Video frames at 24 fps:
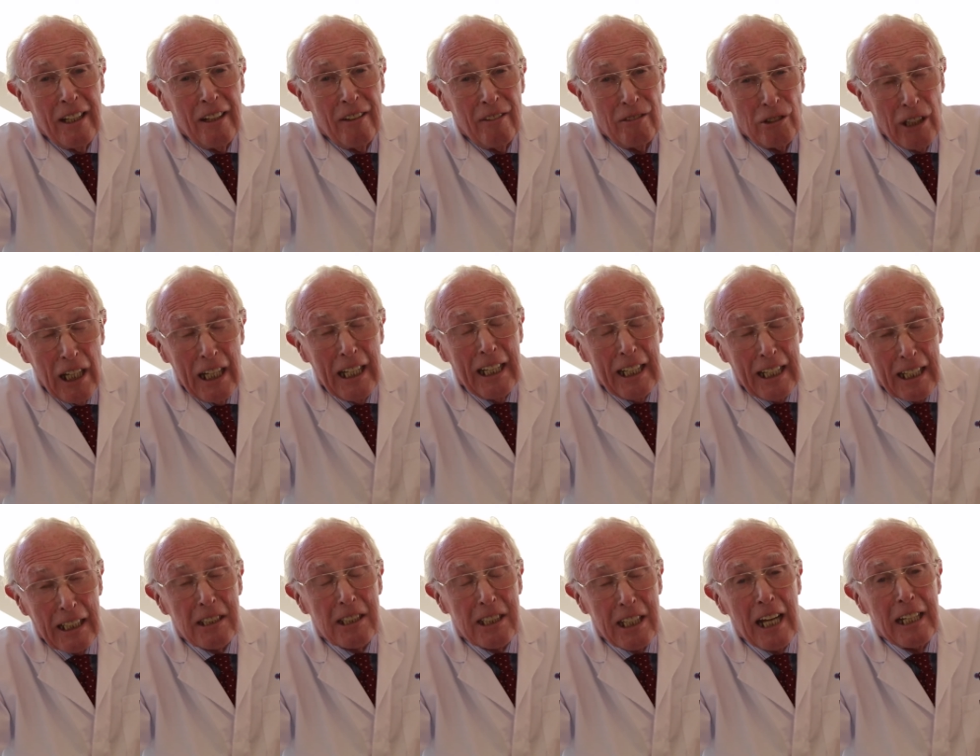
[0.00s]
really
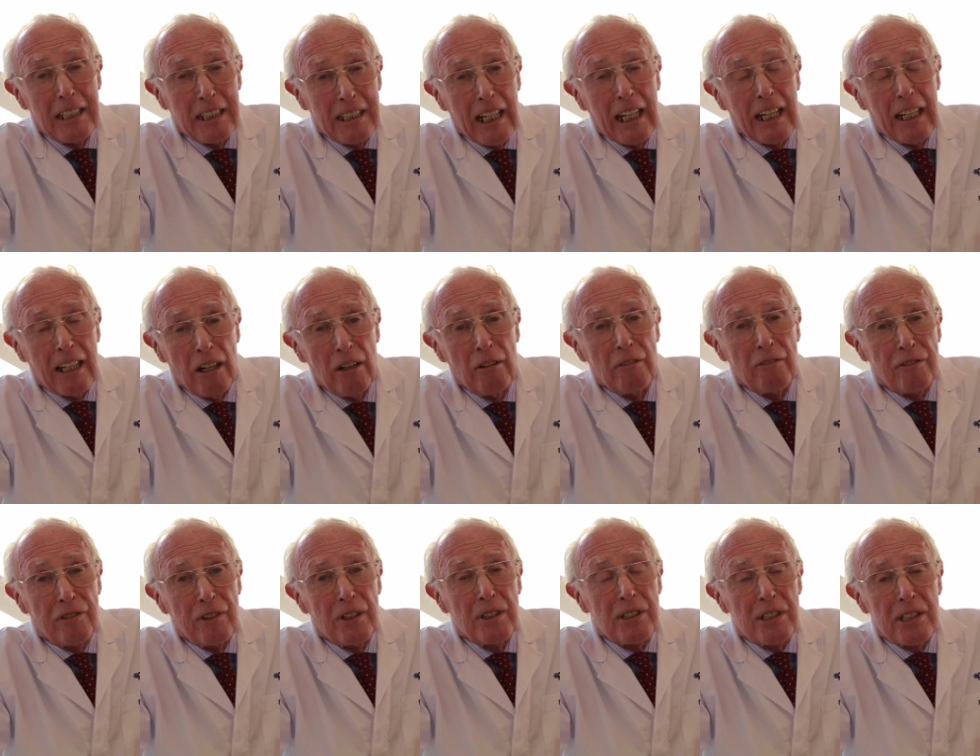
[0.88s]
exciting
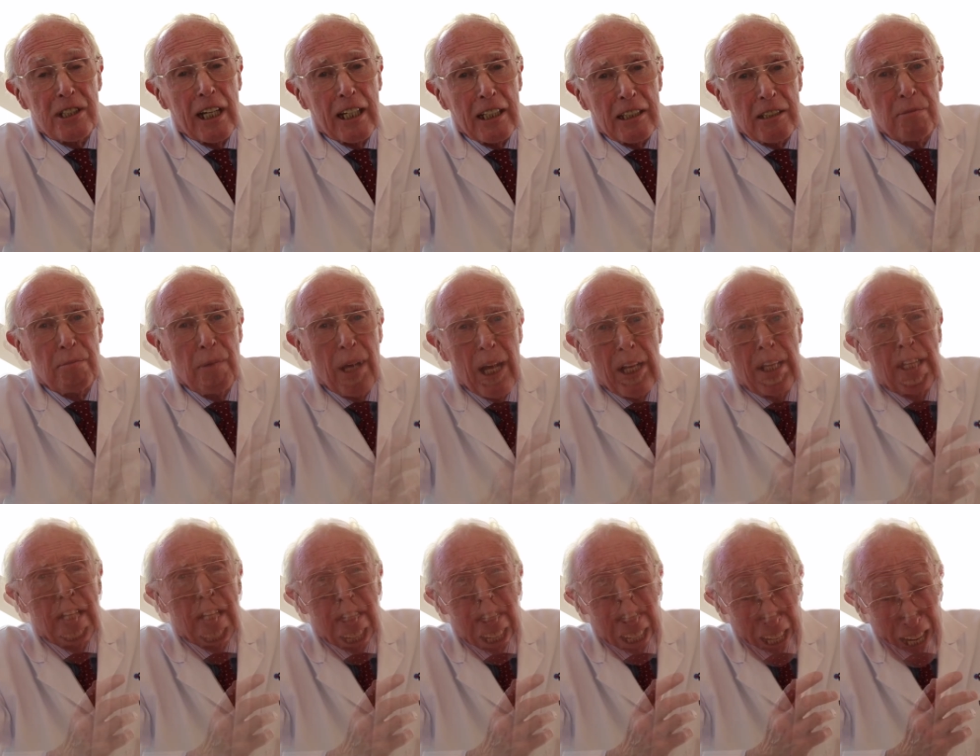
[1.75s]
conference next
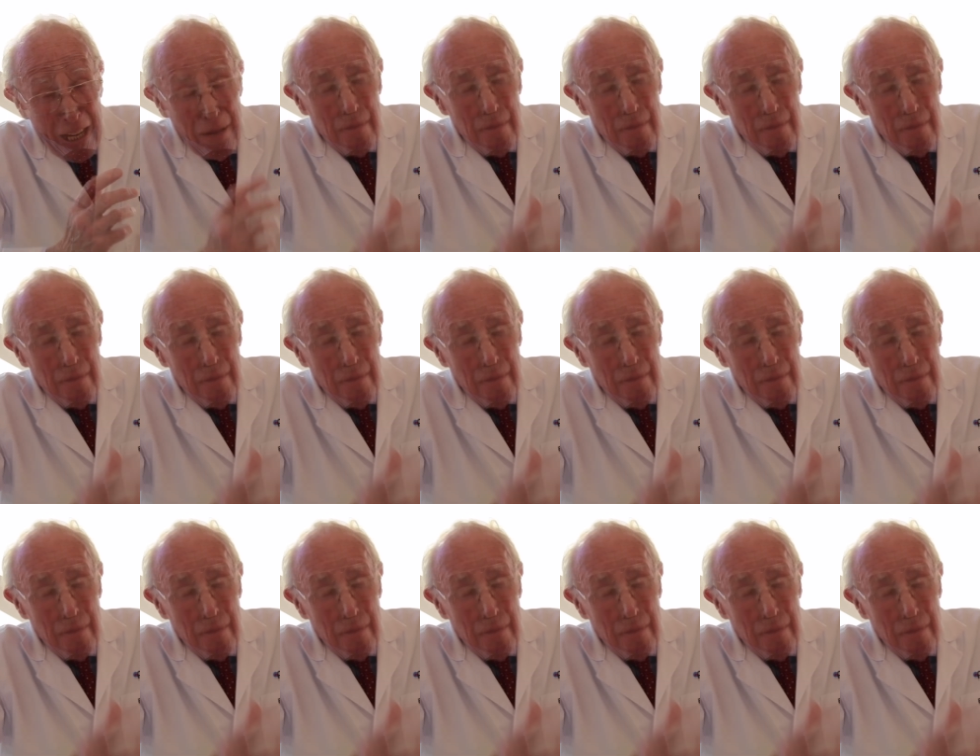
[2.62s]
month.